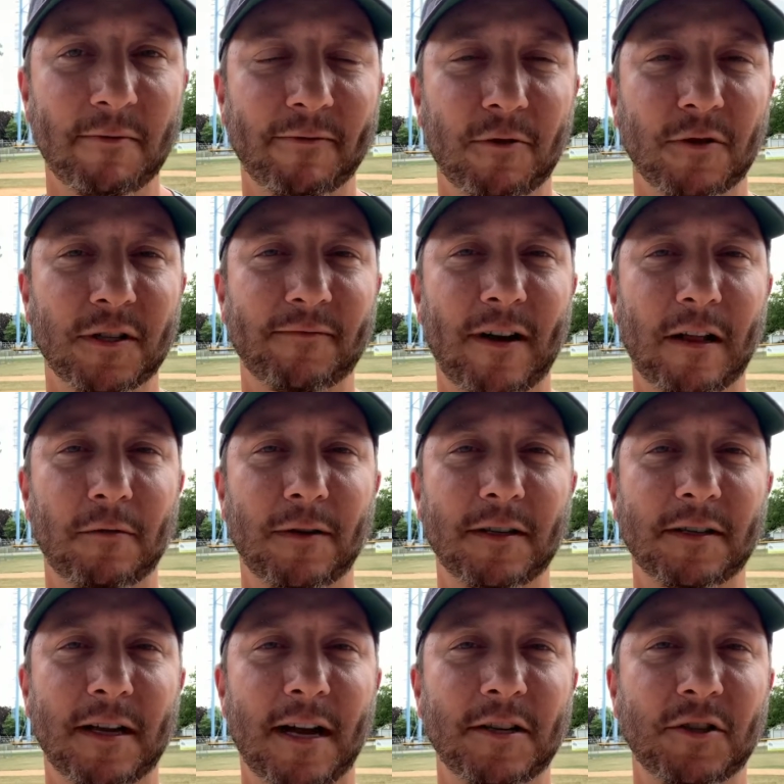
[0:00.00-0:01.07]
Of course, follow
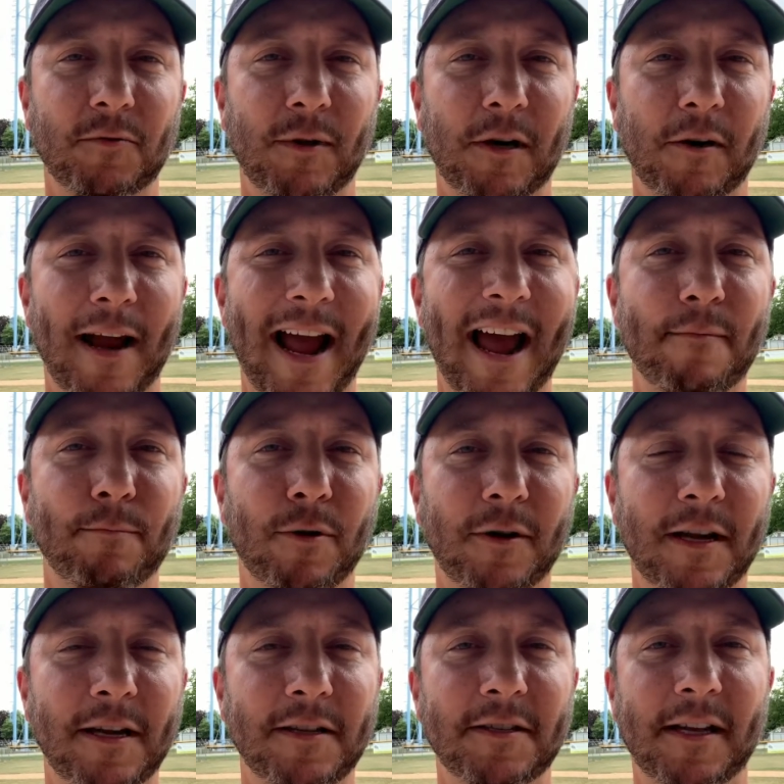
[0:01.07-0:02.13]
us on Twitter at
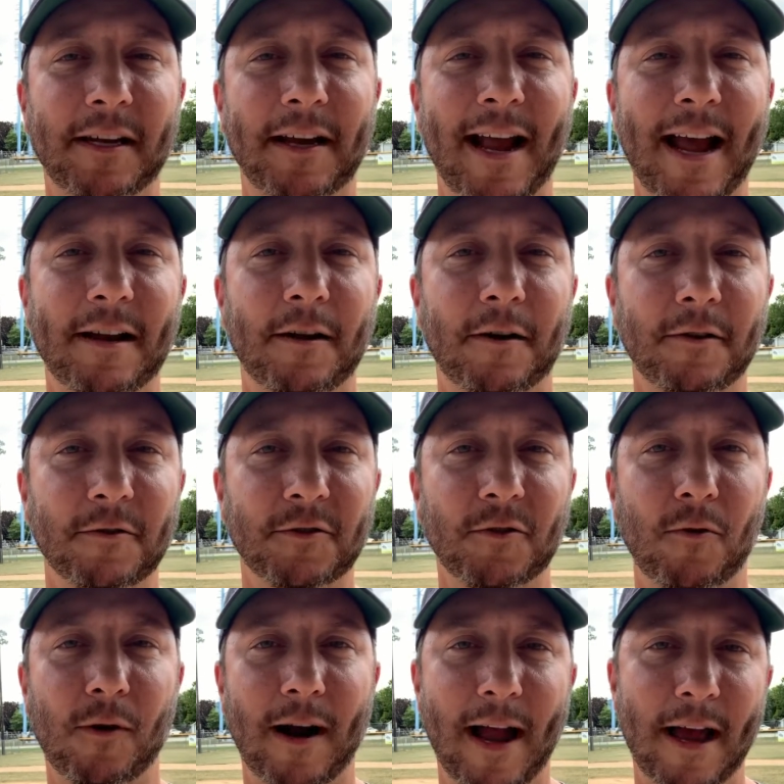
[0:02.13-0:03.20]
bookies and at
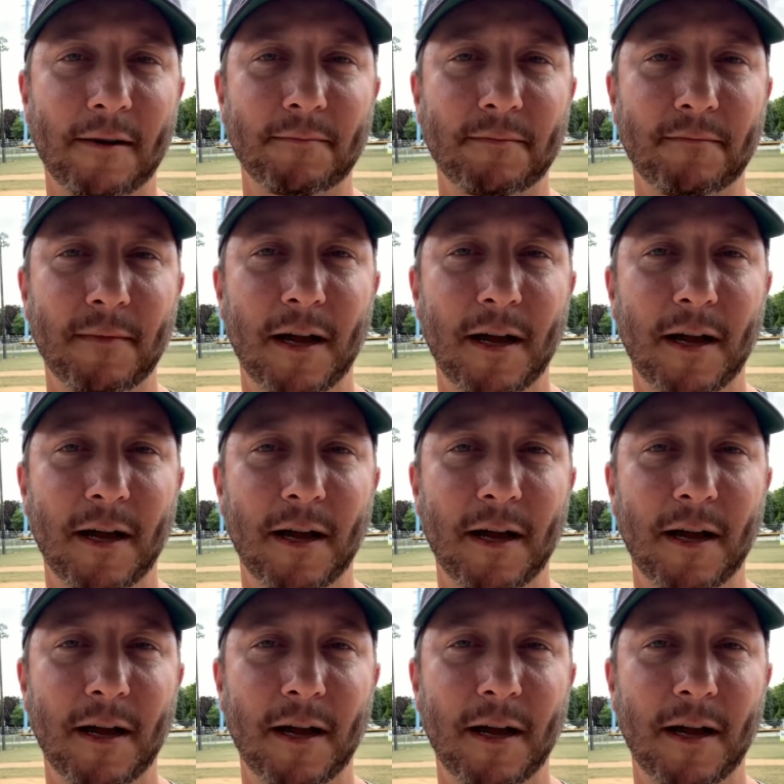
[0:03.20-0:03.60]
underscore Adam